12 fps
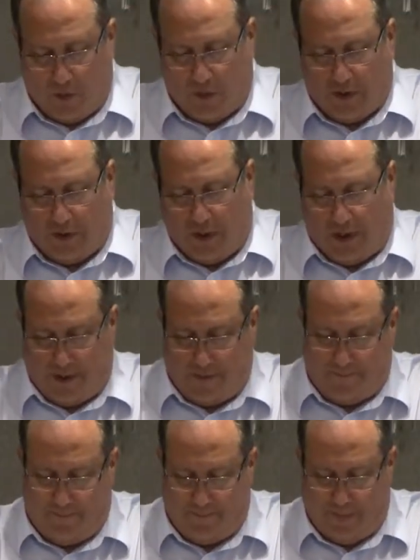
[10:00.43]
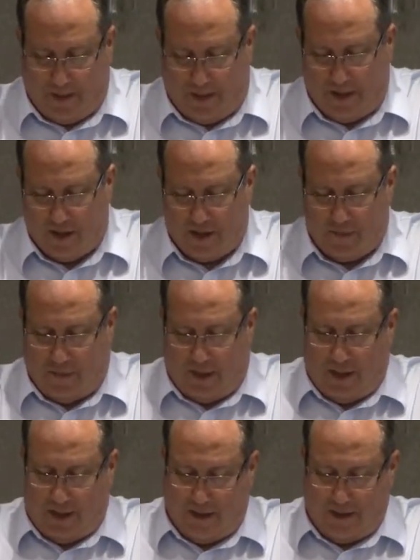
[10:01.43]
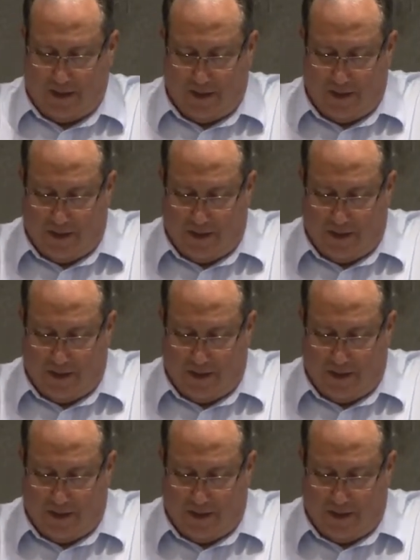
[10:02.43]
with God, he has made,